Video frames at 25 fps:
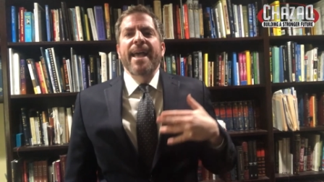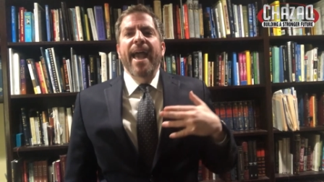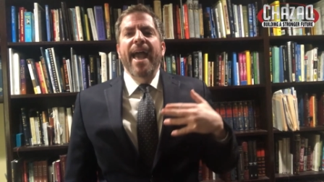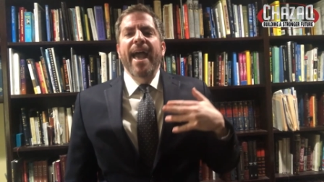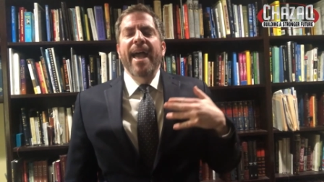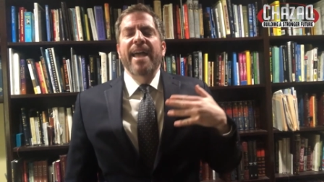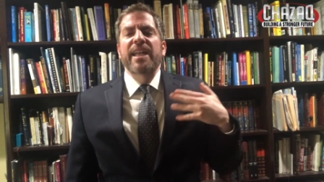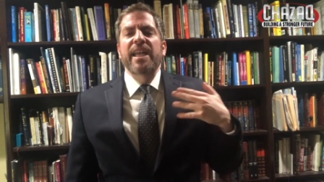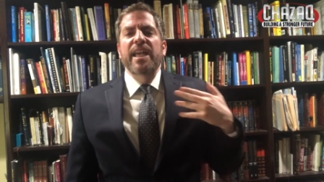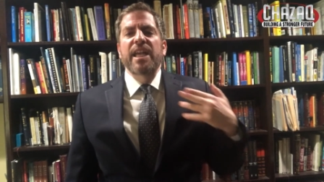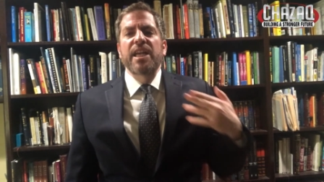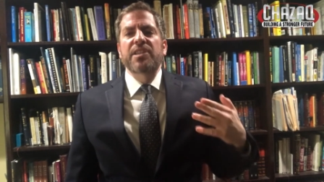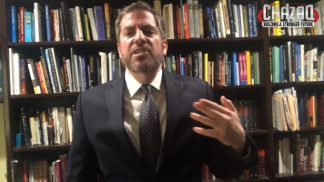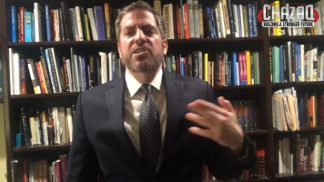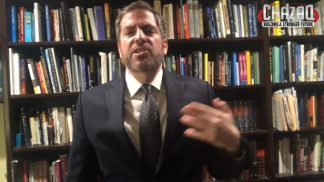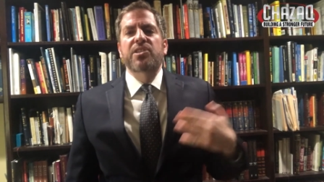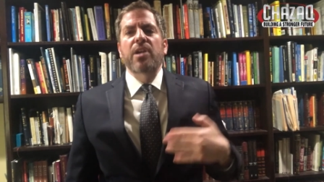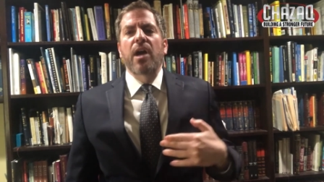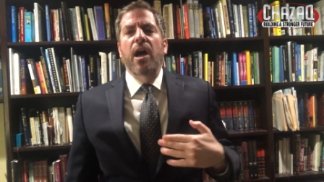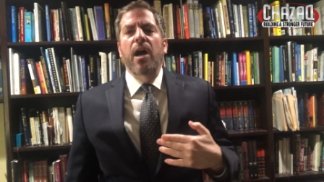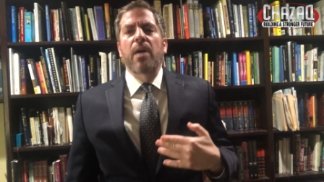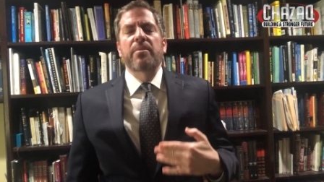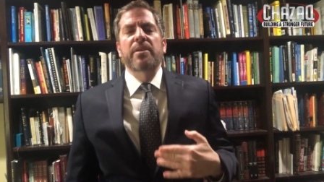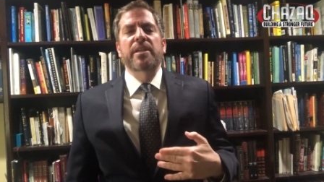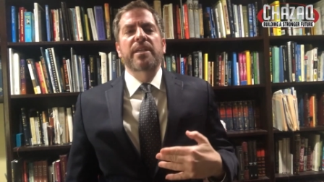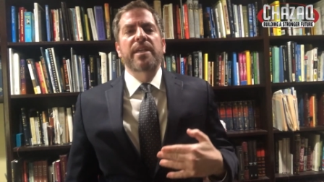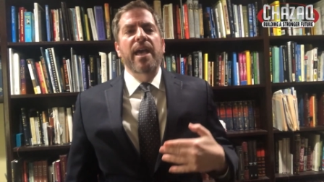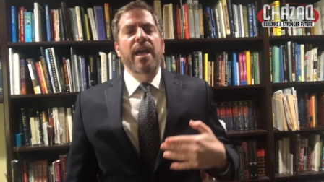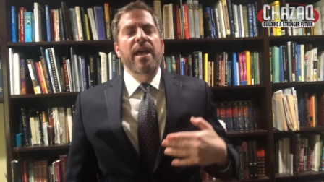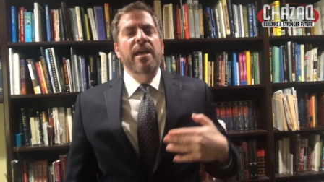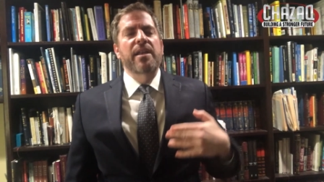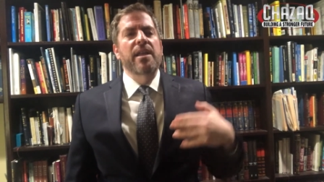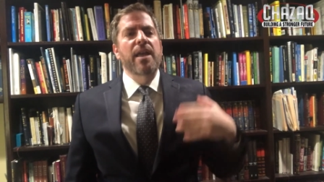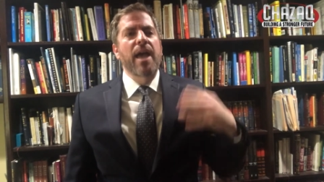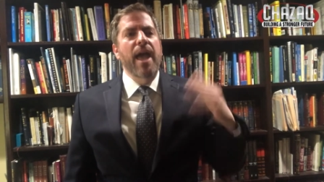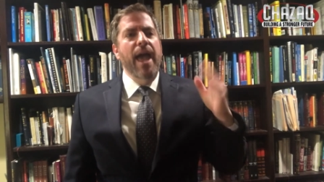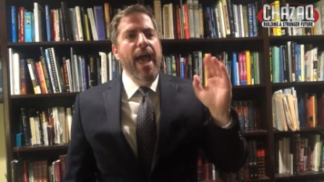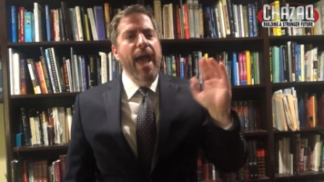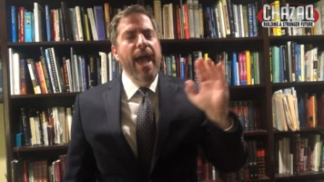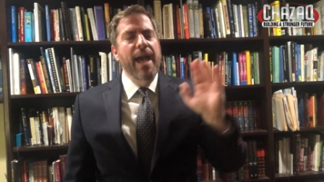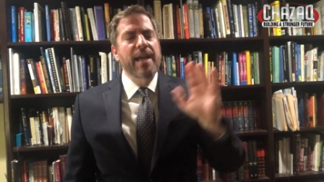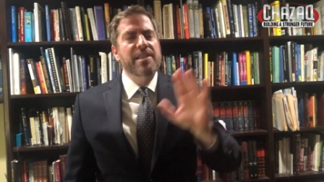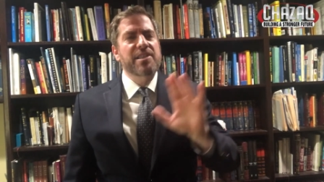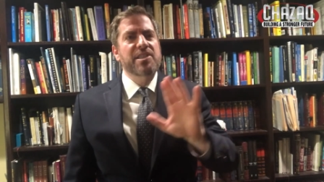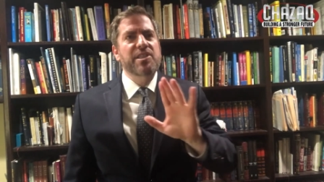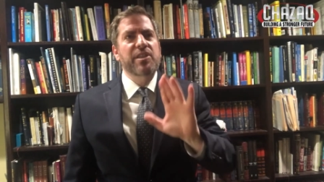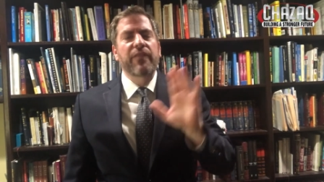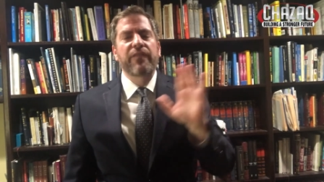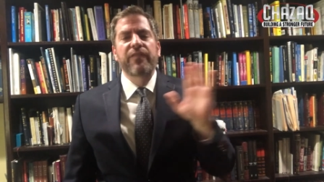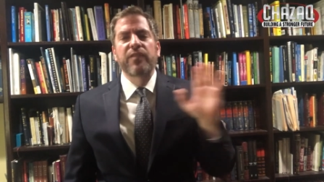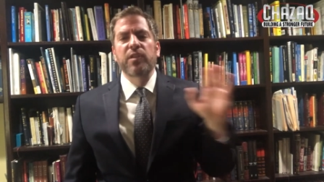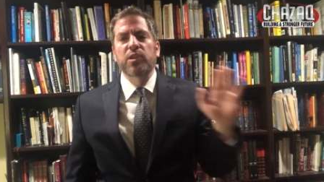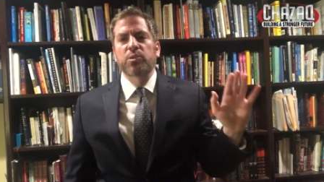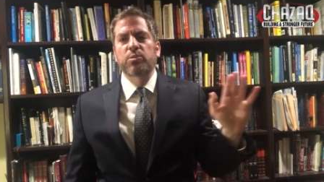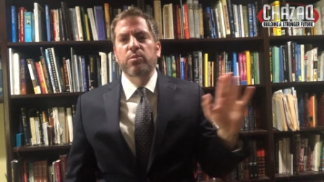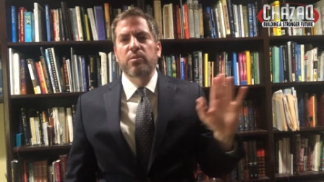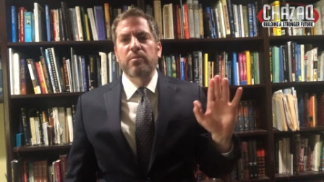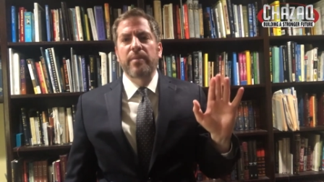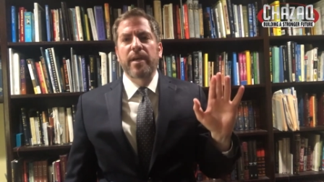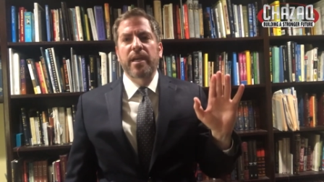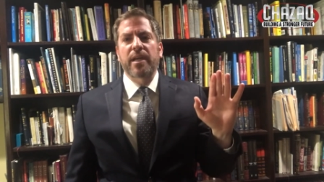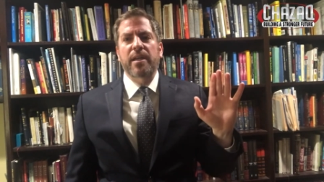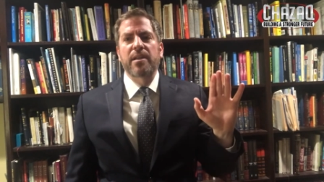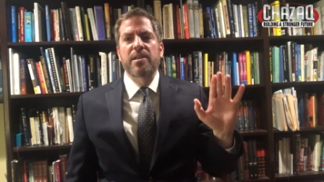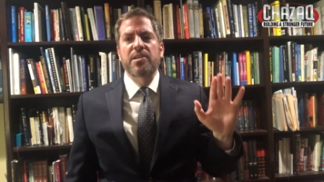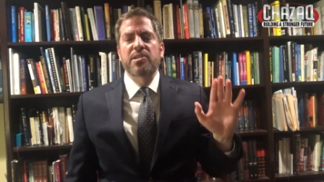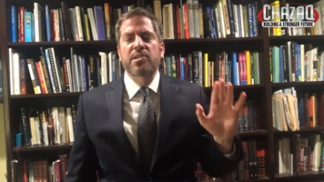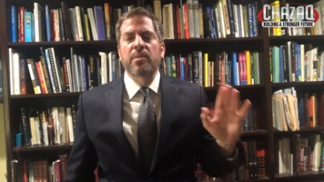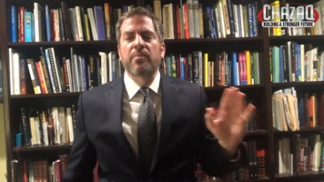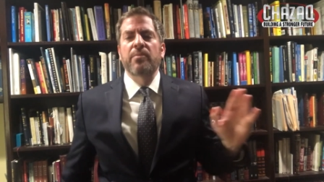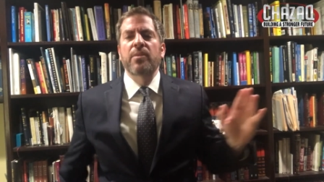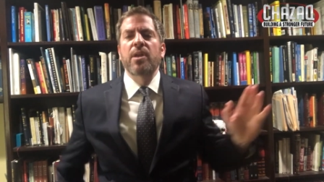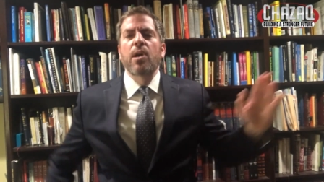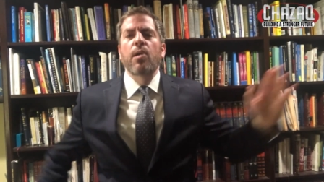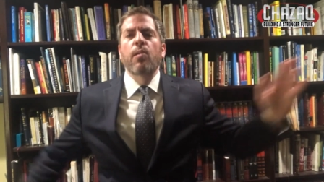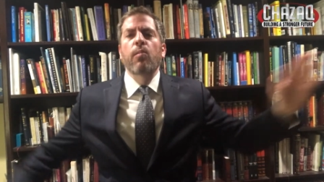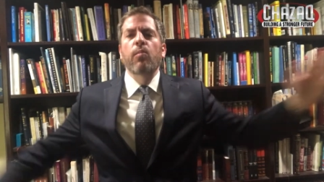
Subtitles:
And its job, again, acts as a filtering mechanism.